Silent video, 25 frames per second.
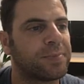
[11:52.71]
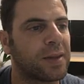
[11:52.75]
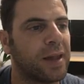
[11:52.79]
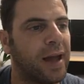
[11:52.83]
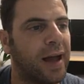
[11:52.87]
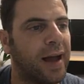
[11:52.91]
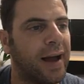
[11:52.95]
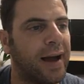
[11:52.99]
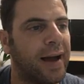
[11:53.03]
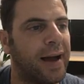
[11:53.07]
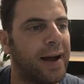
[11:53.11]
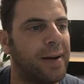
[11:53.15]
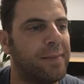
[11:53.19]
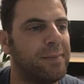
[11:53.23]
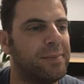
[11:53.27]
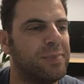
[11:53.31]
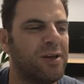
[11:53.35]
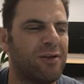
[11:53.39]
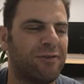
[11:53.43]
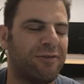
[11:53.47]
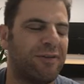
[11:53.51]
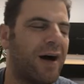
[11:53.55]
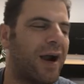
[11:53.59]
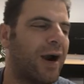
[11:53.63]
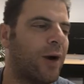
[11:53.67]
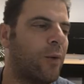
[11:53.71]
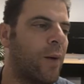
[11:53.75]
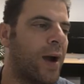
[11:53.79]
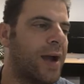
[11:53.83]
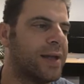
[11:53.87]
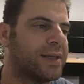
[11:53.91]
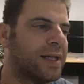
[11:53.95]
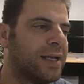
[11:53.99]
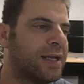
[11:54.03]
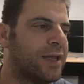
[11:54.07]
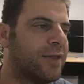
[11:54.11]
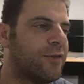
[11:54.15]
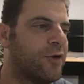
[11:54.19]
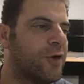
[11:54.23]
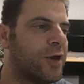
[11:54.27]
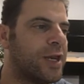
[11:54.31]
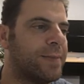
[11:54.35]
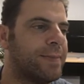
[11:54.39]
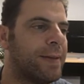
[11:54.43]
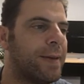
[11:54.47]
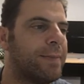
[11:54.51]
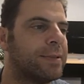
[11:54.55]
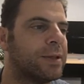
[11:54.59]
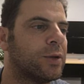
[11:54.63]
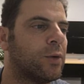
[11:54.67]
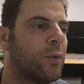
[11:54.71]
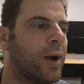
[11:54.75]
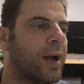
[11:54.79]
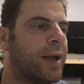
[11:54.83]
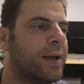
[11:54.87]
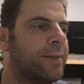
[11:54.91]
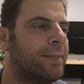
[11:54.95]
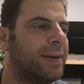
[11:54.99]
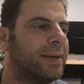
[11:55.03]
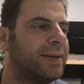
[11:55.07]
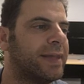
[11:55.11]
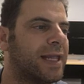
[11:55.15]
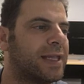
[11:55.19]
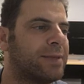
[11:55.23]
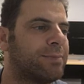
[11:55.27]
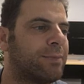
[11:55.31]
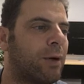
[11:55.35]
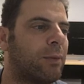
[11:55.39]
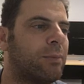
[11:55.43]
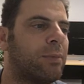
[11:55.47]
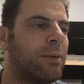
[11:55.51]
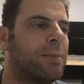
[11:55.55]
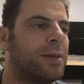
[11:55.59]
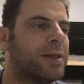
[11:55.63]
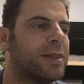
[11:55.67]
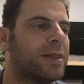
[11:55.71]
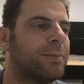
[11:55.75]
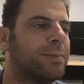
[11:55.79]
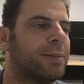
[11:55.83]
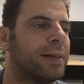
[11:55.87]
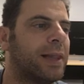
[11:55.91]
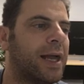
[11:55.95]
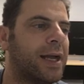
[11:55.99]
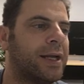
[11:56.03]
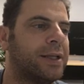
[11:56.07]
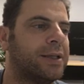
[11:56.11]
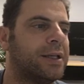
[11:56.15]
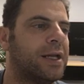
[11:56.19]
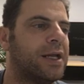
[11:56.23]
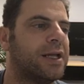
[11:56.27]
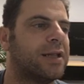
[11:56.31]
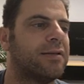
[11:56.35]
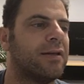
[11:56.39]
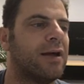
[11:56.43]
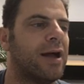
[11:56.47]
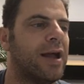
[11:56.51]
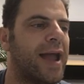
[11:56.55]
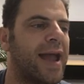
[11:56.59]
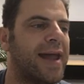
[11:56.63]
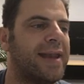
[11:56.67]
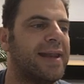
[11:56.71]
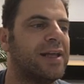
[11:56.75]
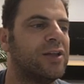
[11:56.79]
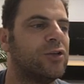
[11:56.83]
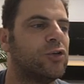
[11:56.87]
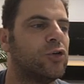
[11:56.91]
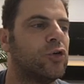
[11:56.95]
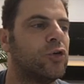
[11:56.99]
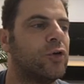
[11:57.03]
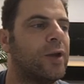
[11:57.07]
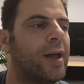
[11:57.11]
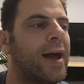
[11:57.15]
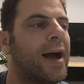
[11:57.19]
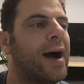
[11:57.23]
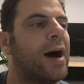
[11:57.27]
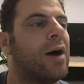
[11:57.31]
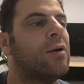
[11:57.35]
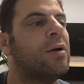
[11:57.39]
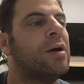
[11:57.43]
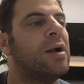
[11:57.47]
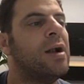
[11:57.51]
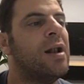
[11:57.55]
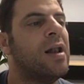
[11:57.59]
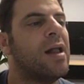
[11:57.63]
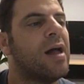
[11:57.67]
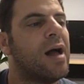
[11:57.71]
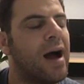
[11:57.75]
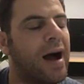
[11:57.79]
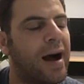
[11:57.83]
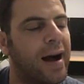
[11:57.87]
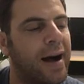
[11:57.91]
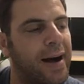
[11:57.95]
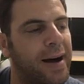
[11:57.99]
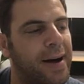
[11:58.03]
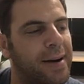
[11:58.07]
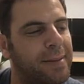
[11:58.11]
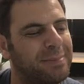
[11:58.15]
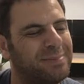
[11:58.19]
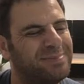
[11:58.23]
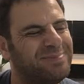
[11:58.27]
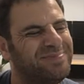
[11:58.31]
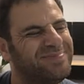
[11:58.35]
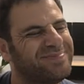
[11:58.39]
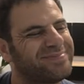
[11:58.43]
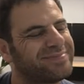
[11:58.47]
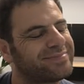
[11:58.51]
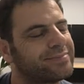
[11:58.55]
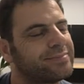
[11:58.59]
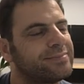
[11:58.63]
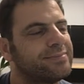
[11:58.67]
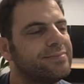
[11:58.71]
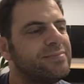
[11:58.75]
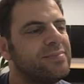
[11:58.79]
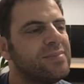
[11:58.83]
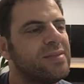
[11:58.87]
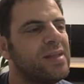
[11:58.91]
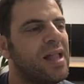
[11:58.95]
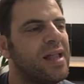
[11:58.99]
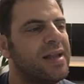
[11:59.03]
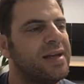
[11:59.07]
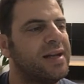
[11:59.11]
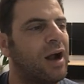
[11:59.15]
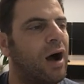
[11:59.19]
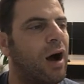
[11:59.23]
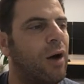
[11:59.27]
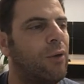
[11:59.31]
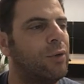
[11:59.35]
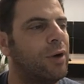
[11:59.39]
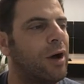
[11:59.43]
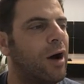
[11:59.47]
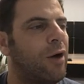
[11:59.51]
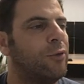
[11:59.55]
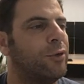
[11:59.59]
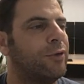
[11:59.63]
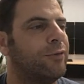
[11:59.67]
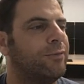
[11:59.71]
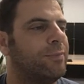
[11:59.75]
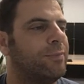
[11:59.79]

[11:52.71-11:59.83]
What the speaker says: Not far away, it's only 30 pips away, but that's probably the place it's heading to now. I would